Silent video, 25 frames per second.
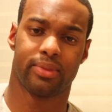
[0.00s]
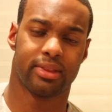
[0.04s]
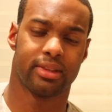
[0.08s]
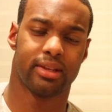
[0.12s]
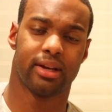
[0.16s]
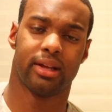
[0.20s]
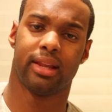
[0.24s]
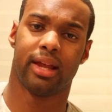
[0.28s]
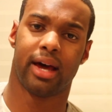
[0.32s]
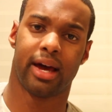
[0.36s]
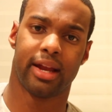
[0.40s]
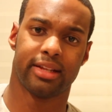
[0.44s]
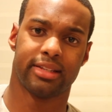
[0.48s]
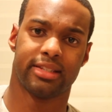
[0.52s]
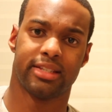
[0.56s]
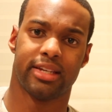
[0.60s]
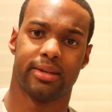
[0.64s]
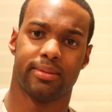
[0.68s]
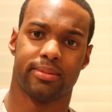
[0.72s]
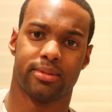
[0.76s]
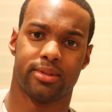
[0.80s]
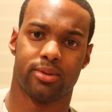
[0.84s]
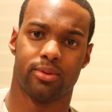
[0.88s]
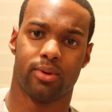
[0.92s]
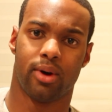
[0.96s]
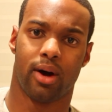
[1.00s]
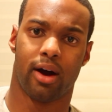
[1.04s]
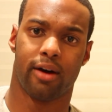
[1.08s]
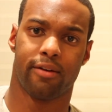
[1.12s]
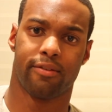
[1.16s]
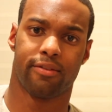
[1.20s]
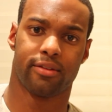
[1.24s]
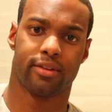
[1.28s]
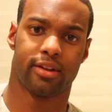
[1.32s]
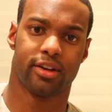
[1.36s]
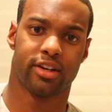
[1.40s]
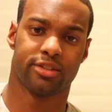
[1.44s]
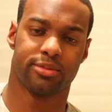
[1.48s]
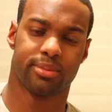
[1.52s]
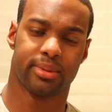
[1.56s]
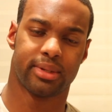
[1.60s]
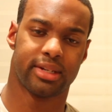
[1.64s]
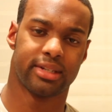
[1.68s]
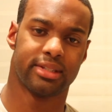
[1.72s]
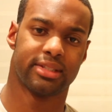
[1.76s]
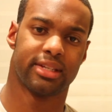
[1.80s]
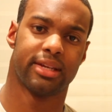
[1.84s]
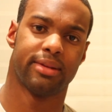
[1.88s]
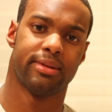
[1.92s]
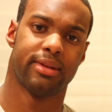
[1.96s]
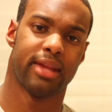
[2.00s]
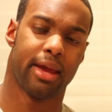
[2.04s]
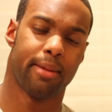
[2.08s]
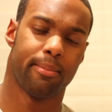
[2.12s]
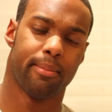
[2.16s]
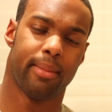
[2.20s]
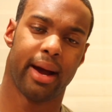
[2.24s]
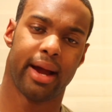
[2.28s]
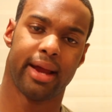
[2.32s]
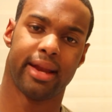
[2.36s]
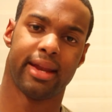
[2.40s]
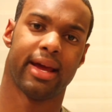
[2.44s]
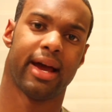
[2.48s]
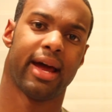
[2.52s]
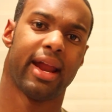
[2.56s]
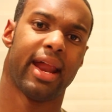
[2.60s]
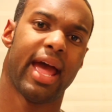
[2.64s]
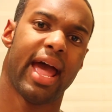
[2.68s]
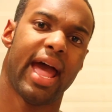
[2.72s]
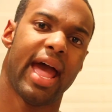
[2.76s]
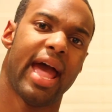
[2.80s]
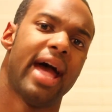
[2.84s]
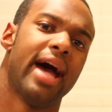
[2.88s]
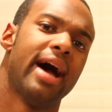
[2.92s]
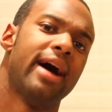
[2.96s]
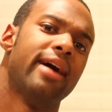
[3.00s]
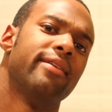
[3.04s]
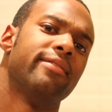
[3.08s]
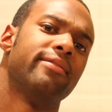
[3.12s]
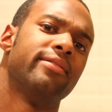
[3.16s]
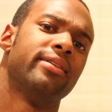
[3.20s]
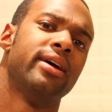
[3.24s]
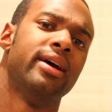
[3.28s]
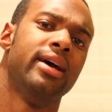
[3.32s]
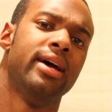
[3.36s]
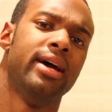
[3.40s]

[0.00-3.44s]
a lot of teams do offer those because they might not have